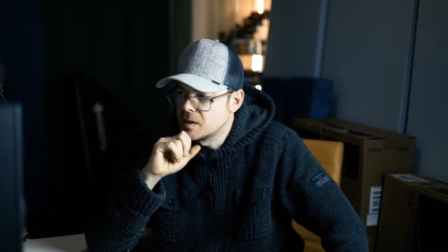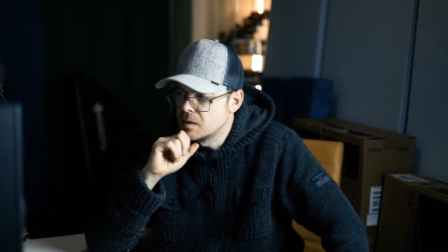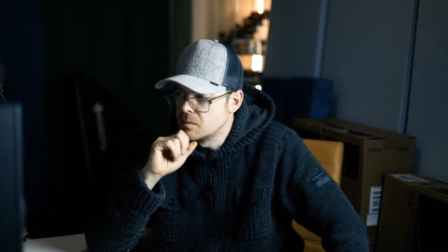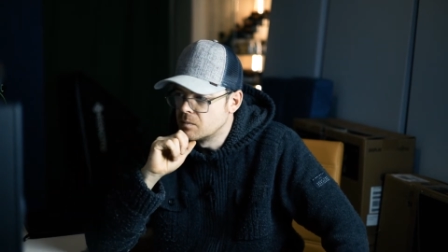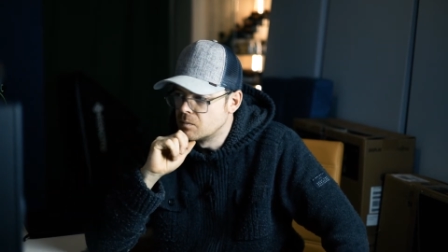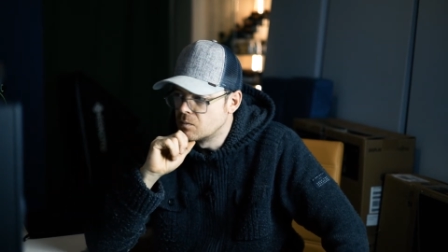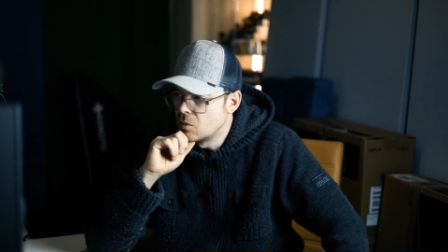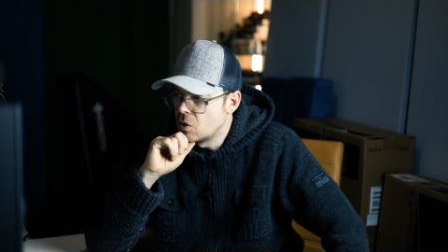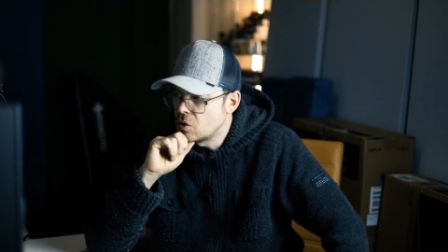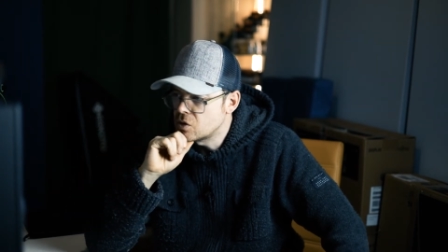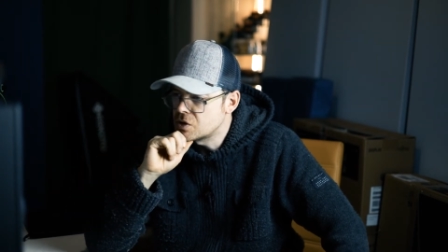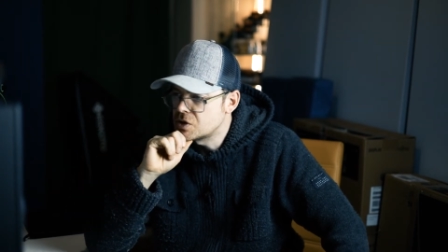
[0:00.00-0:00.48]

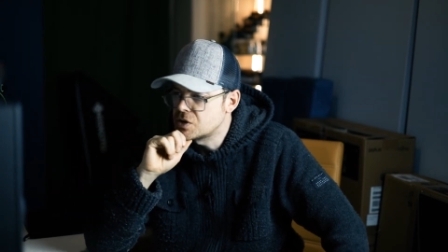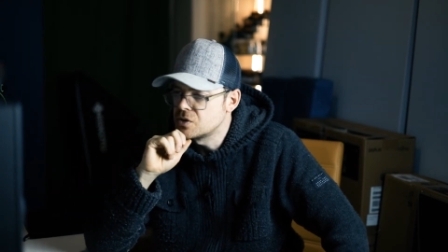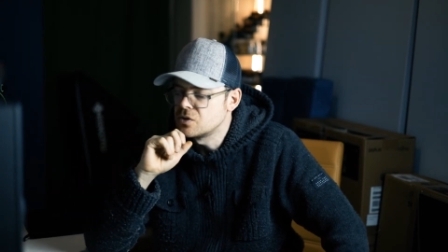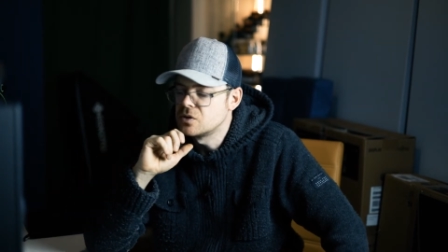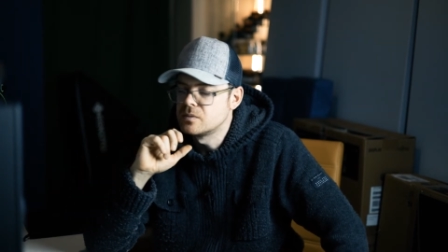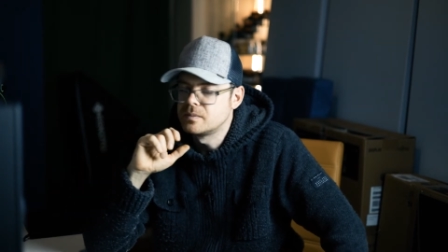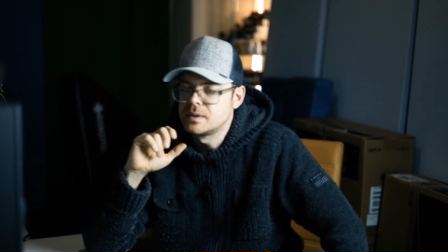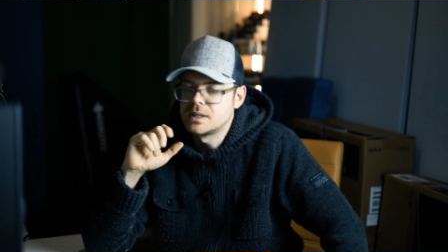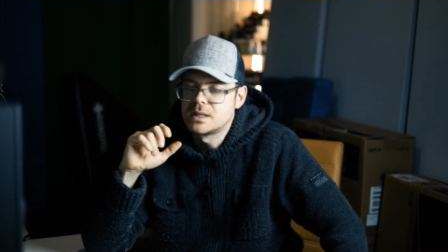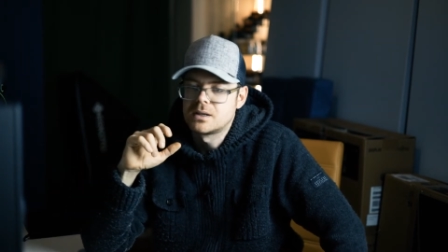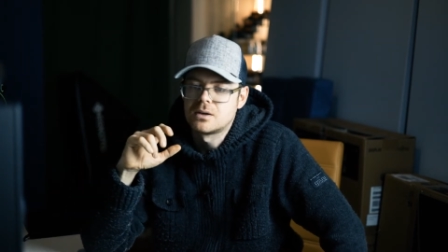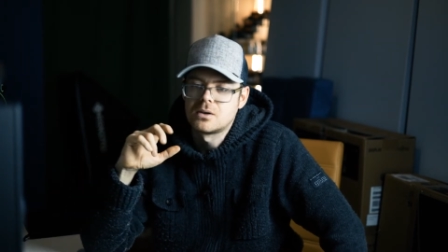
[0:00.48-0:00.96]
more
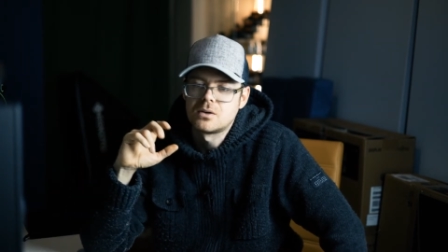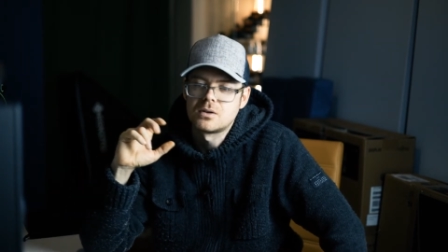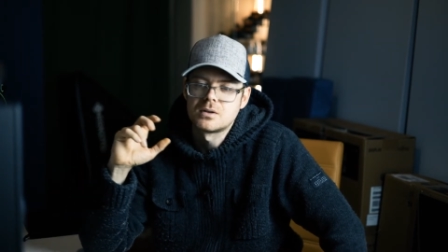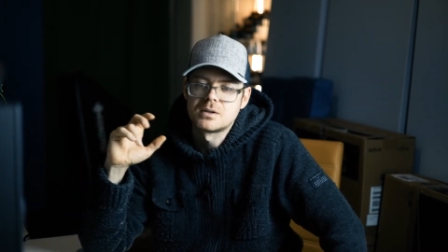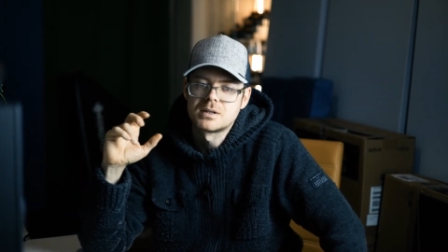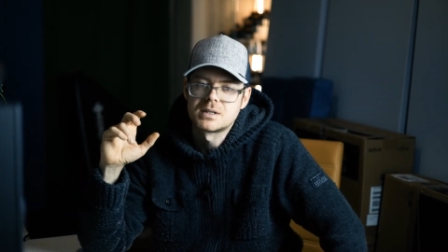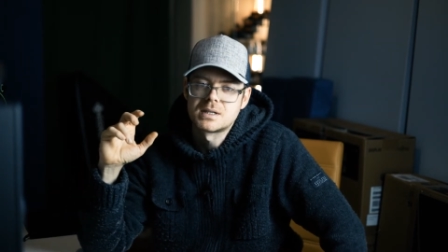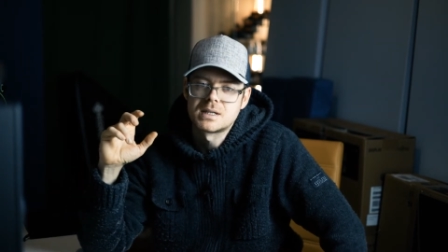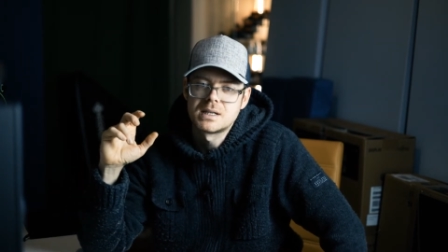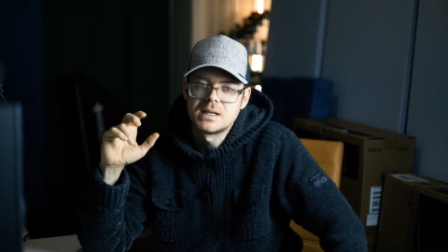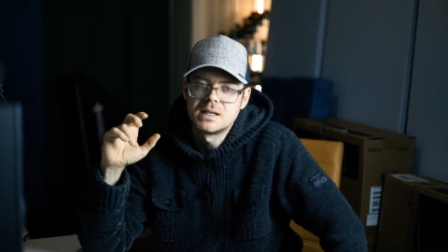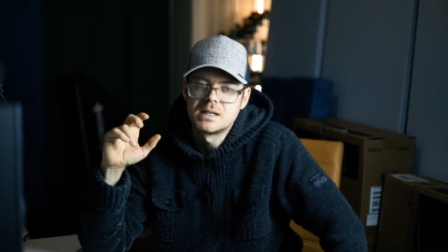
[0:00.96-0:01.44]
so
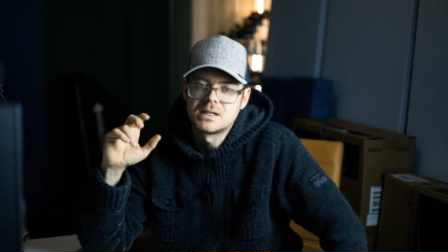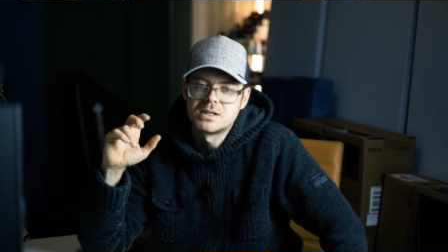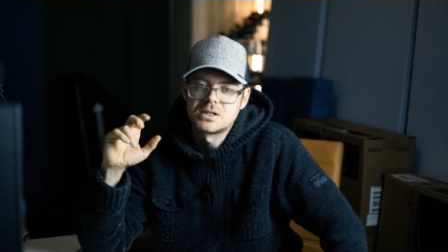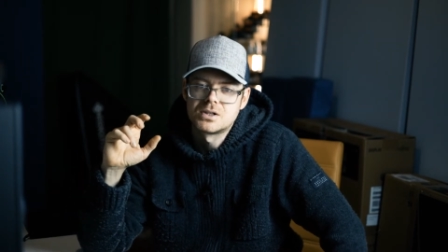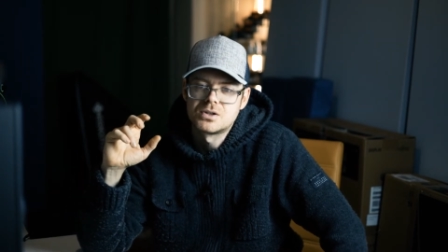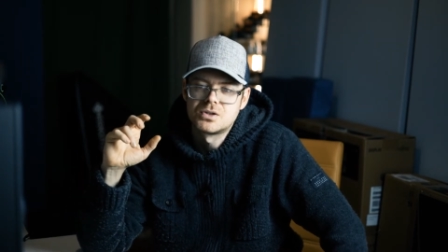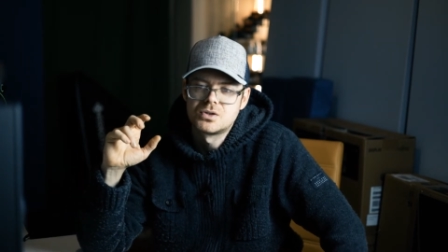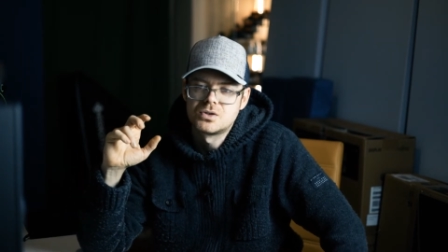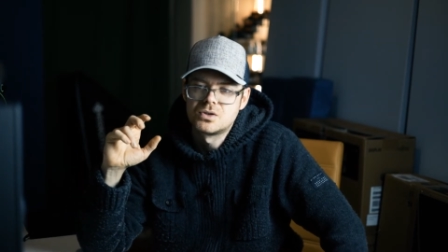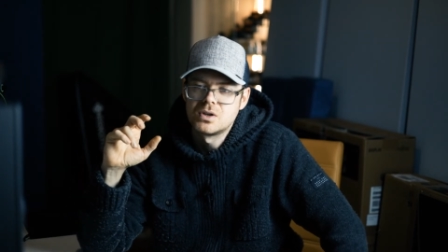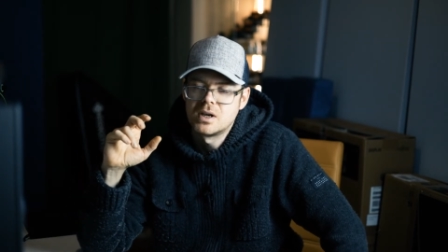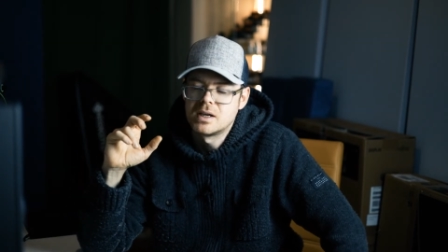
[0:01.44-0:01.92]
because
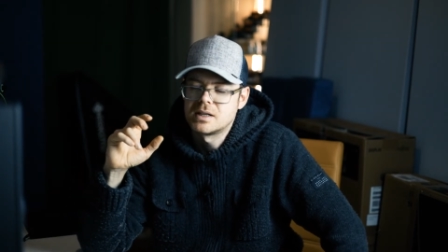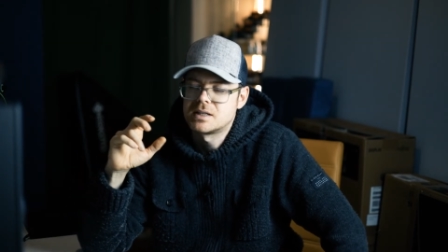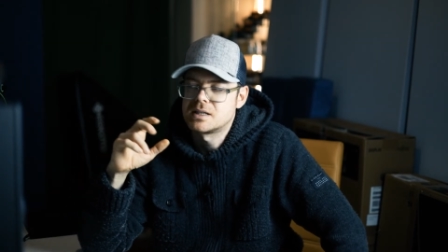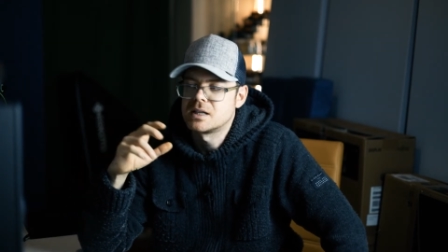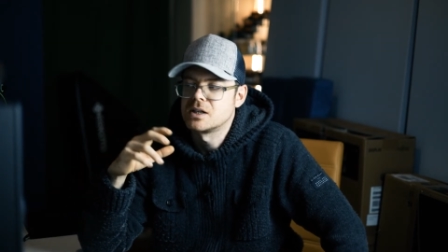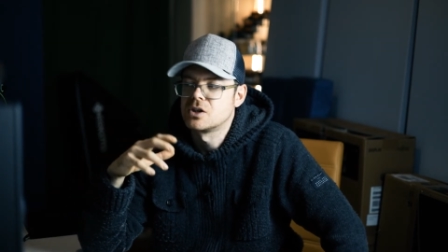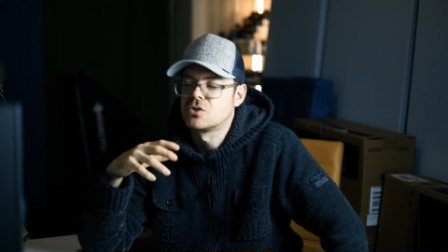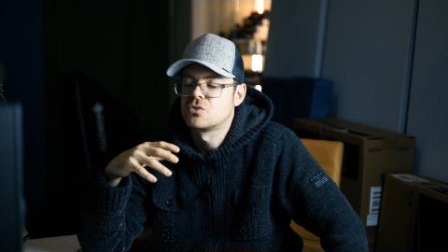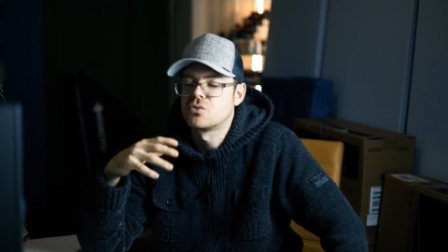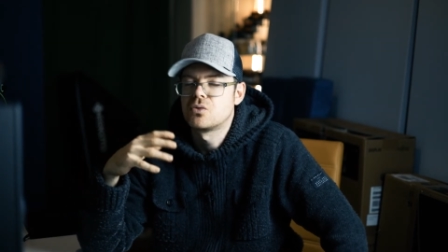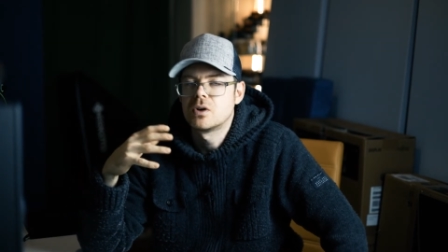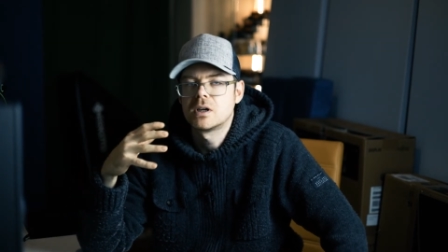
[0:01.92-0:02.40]
it's
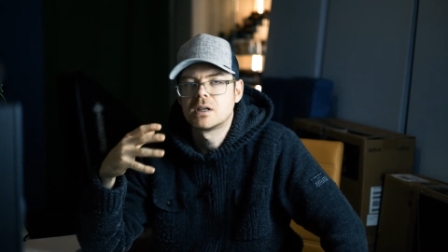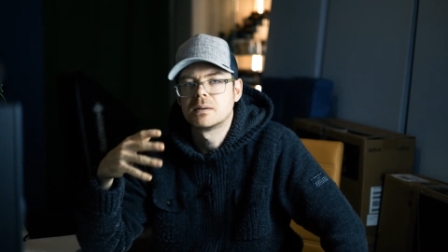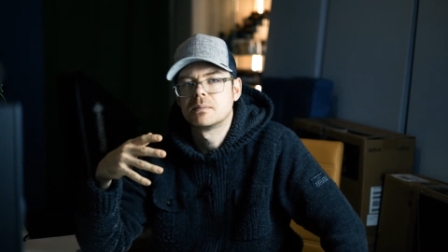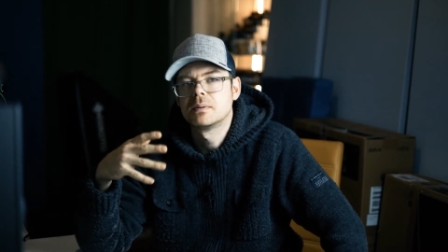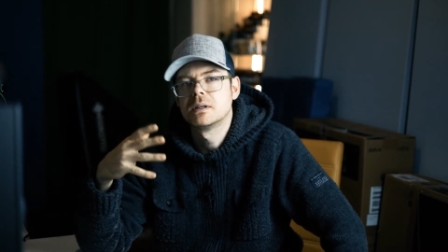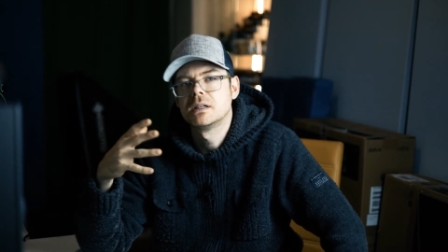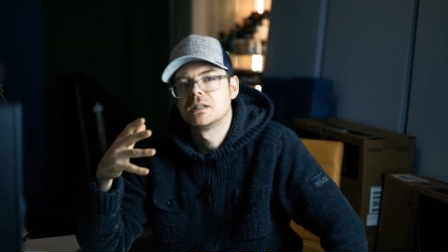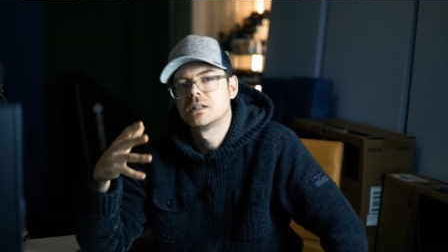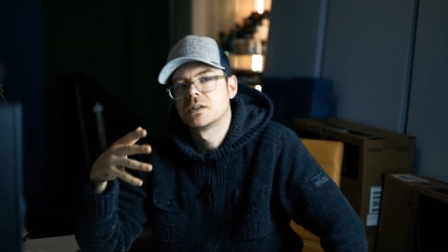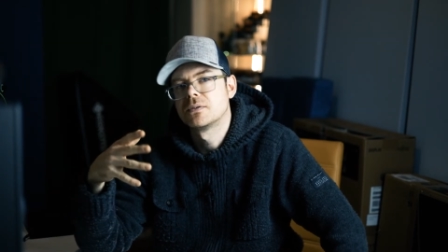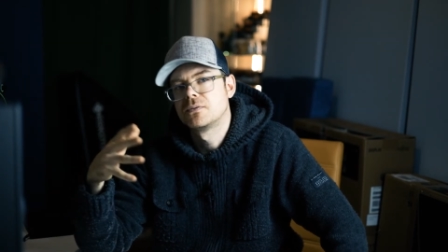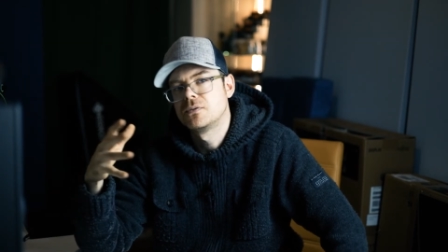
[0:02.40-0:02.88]

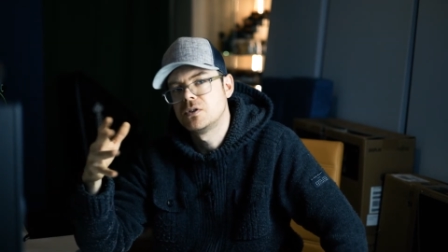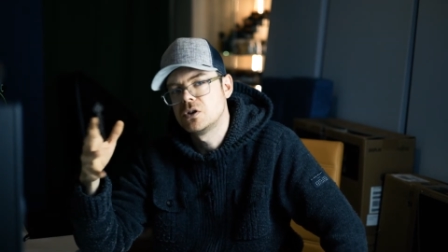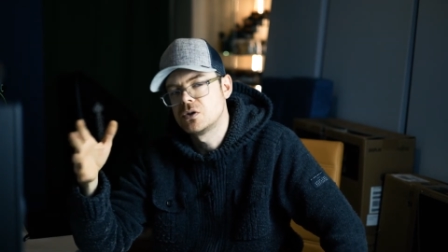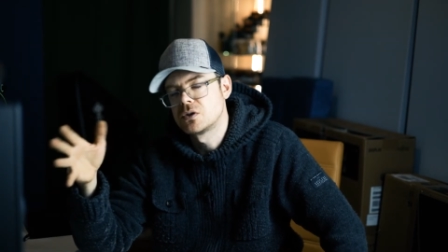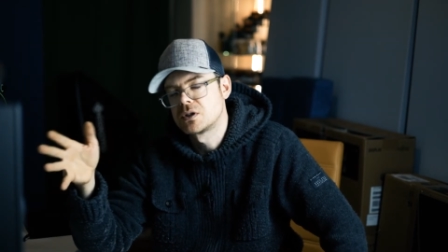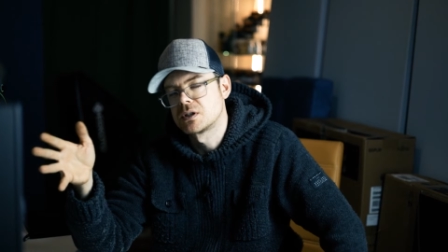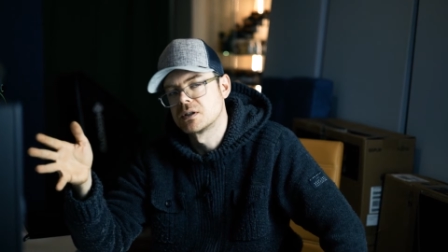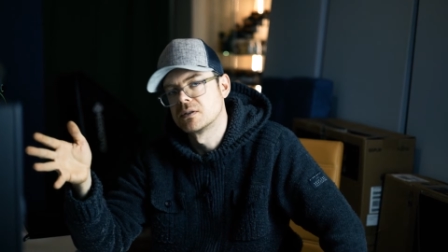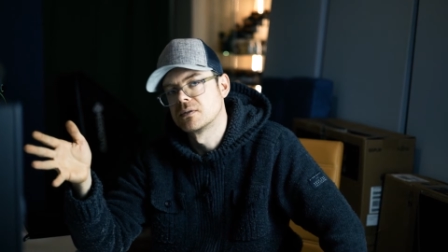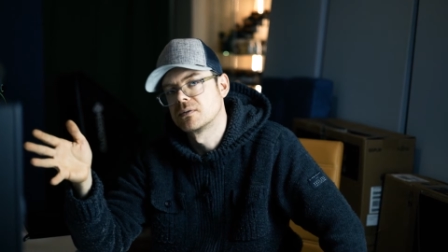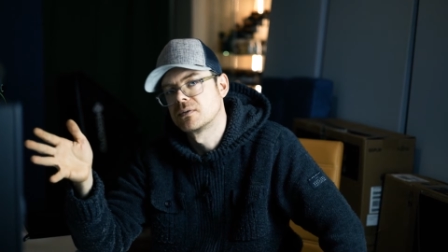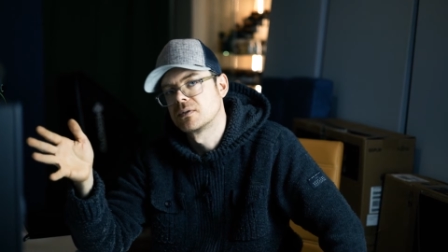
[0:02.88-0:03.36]
incredibly
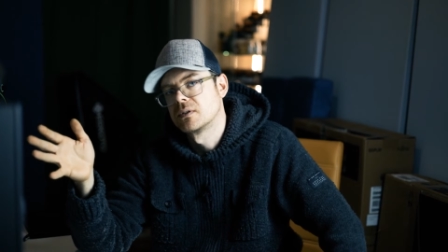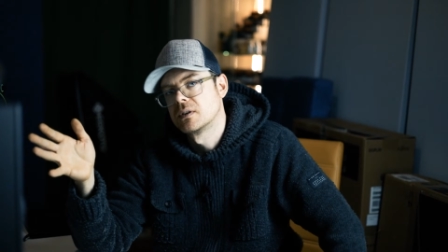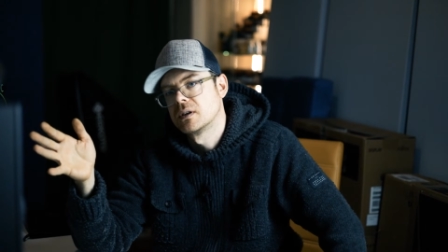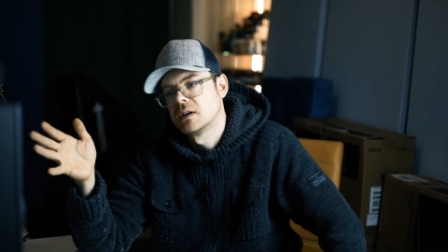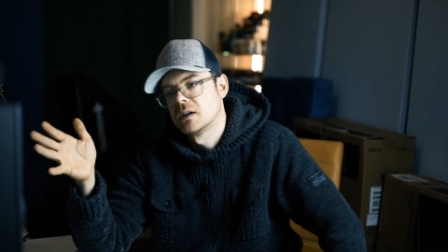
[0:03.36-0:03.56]
diffusive.